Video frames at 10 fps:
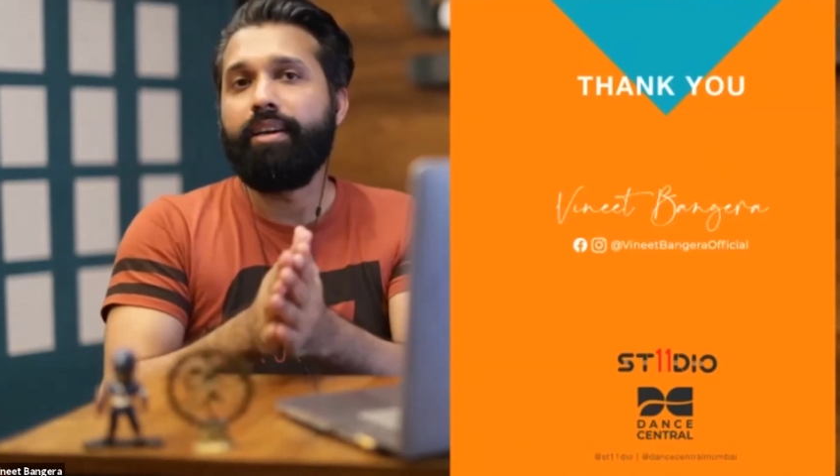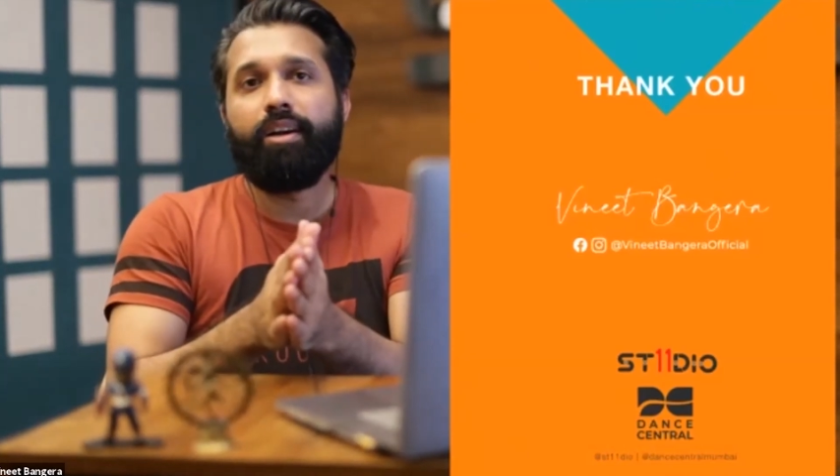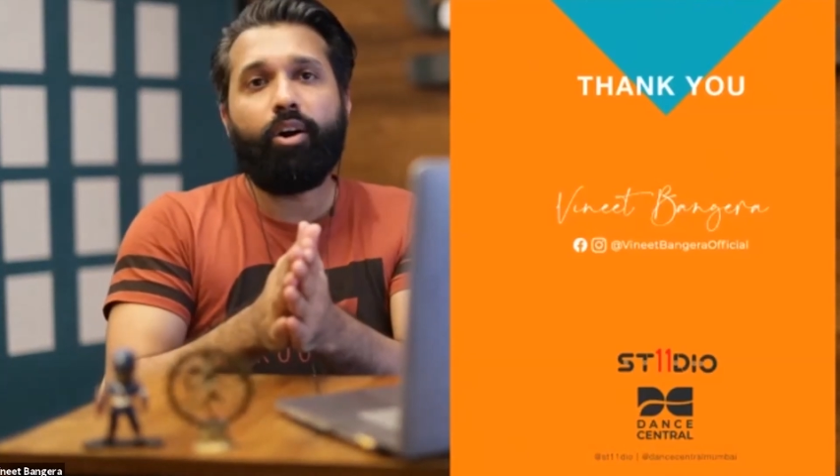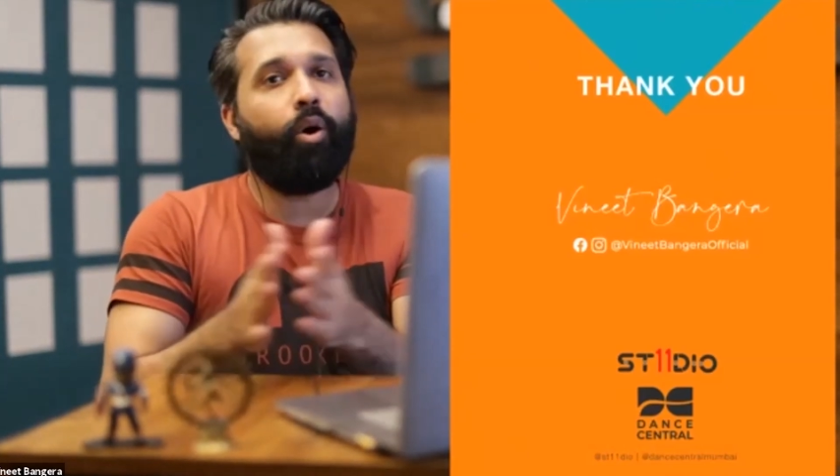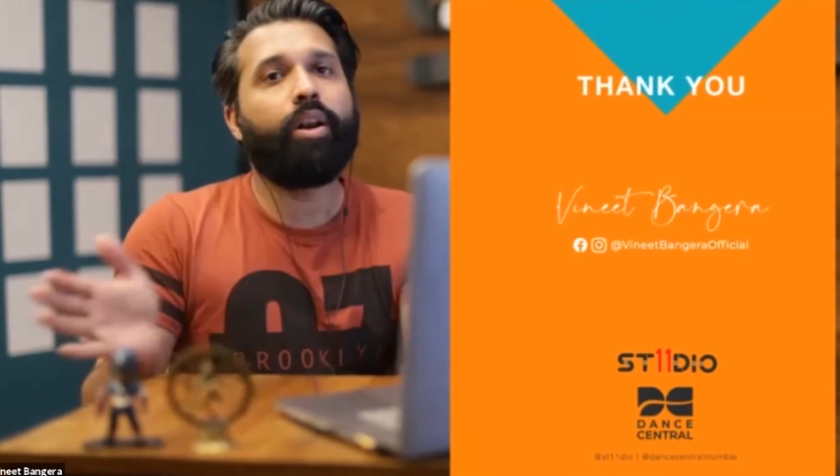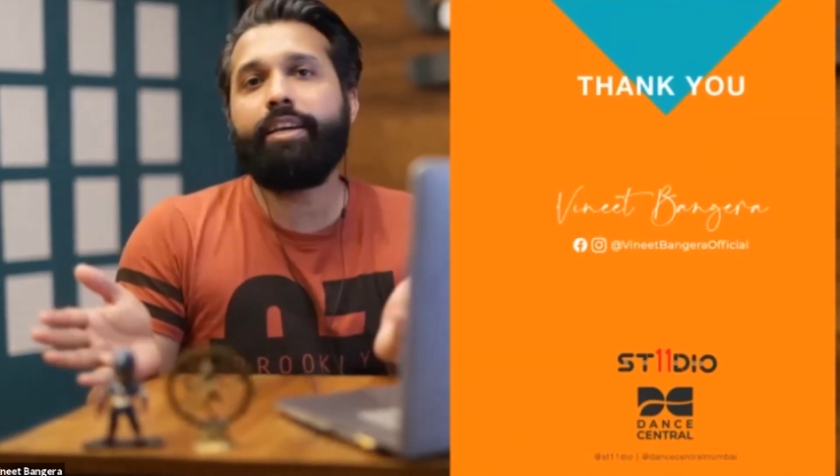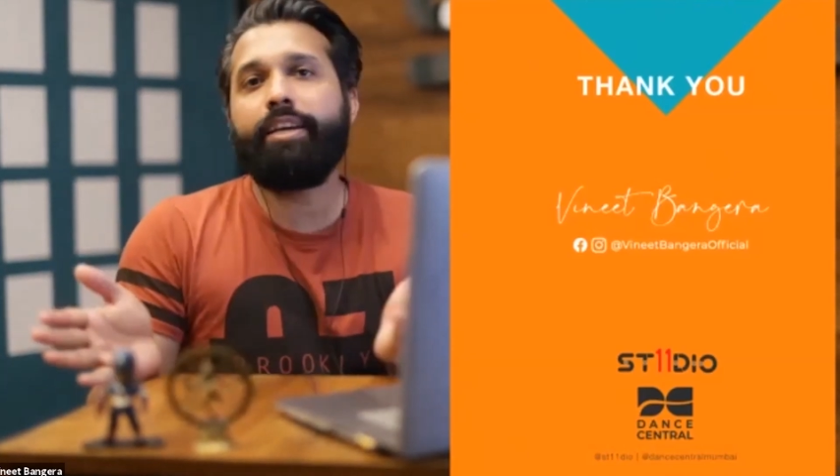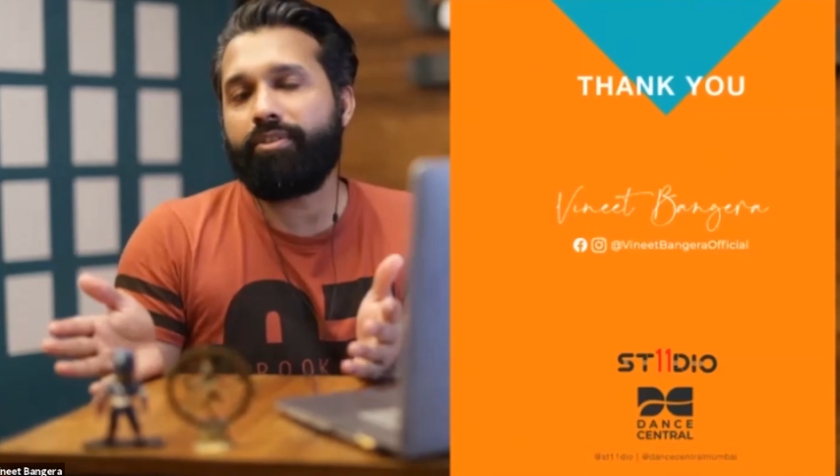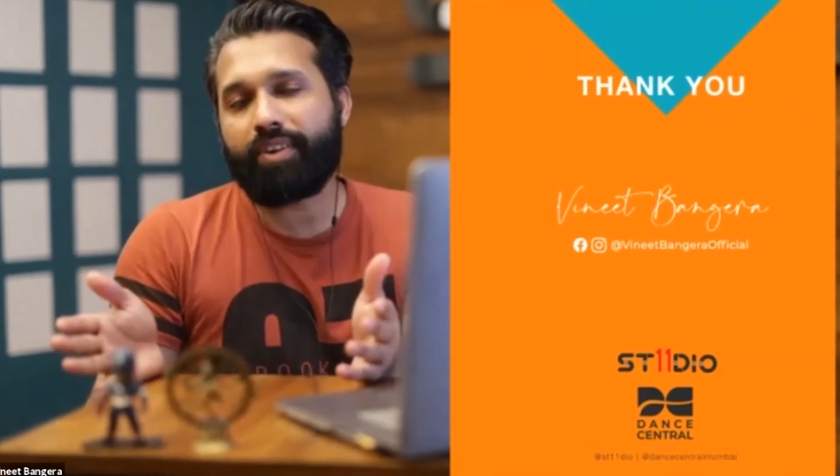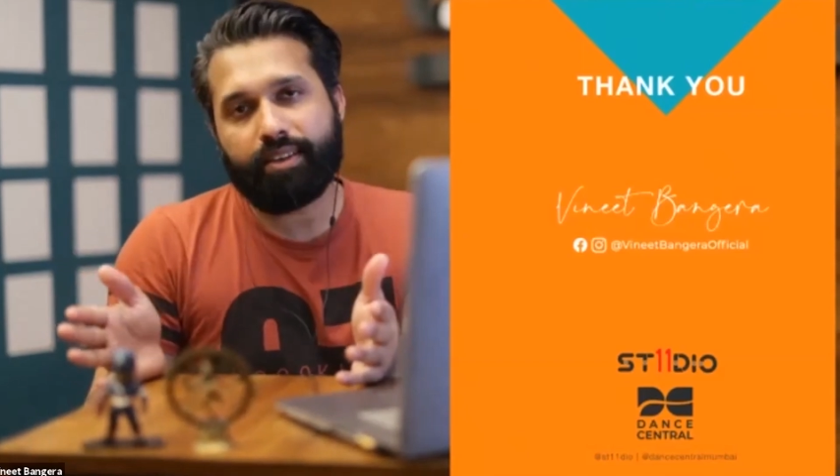All kinds
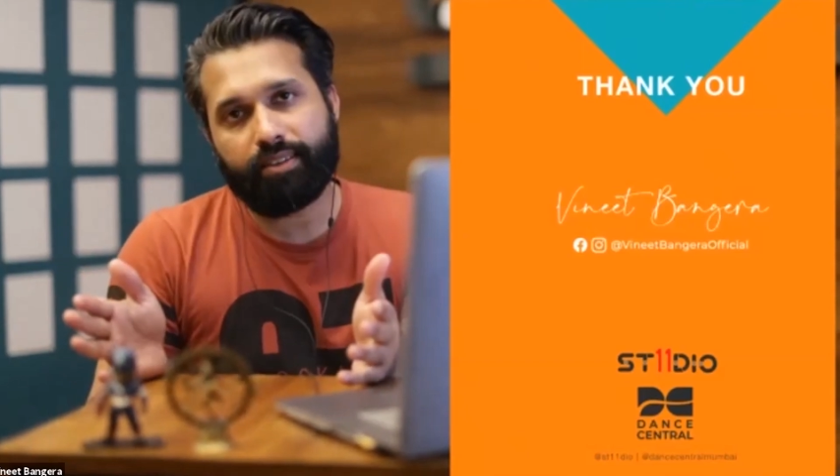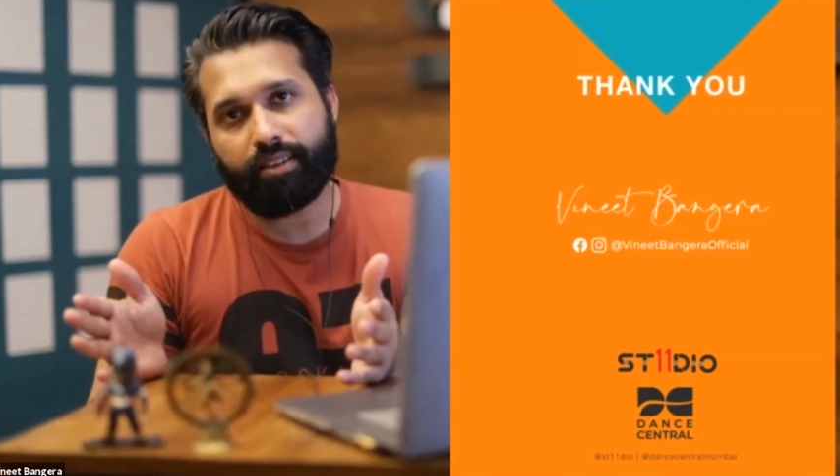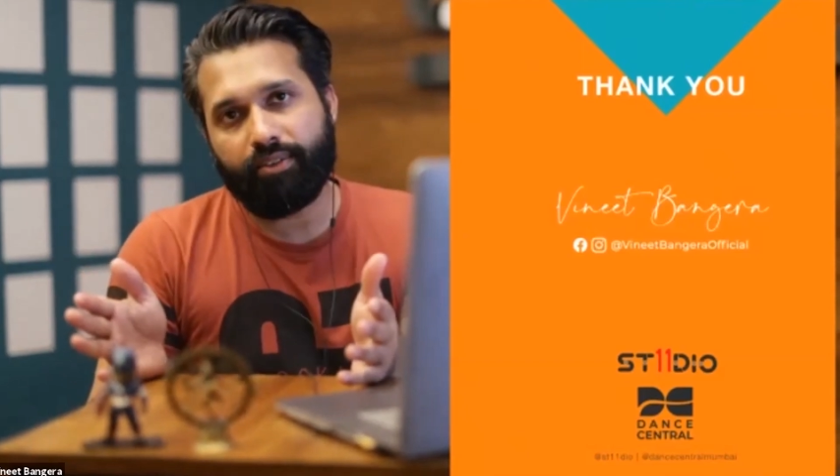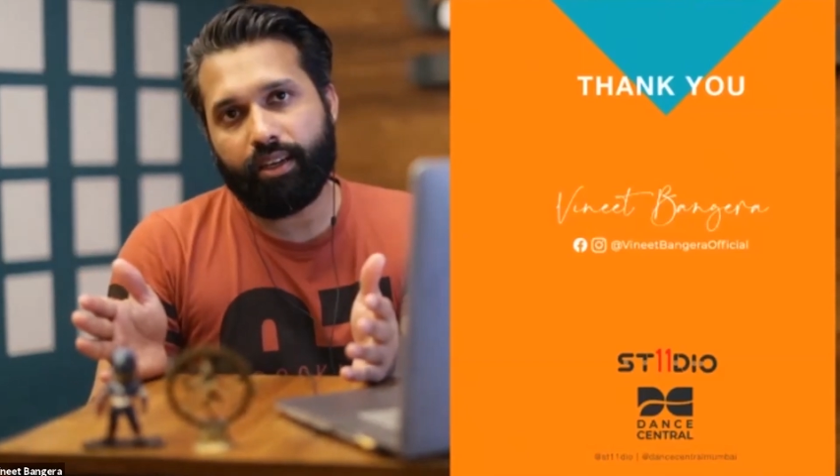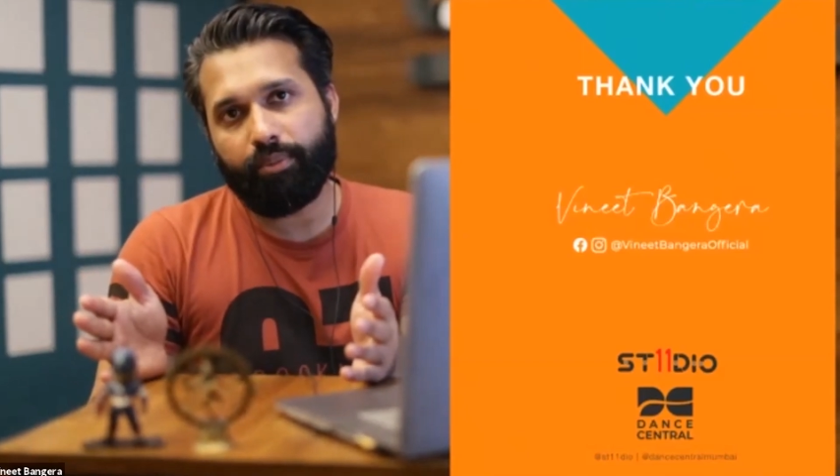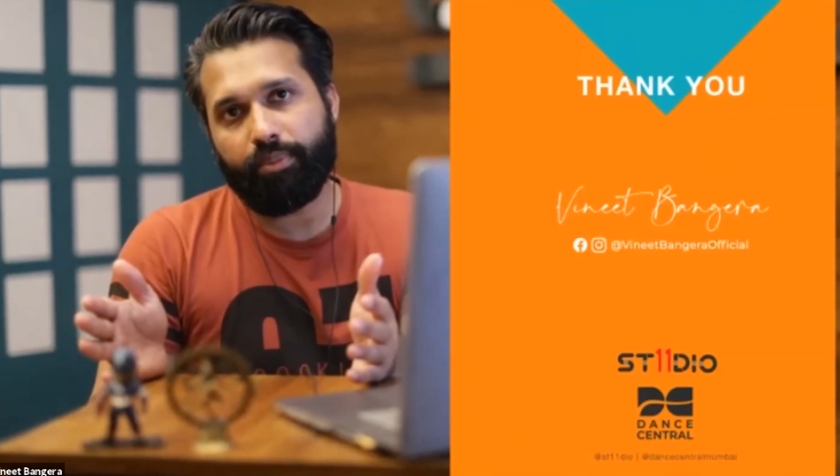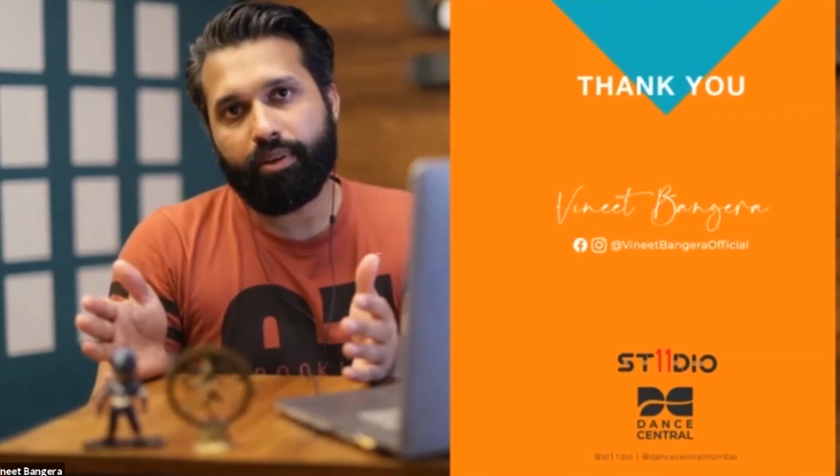of classes are available,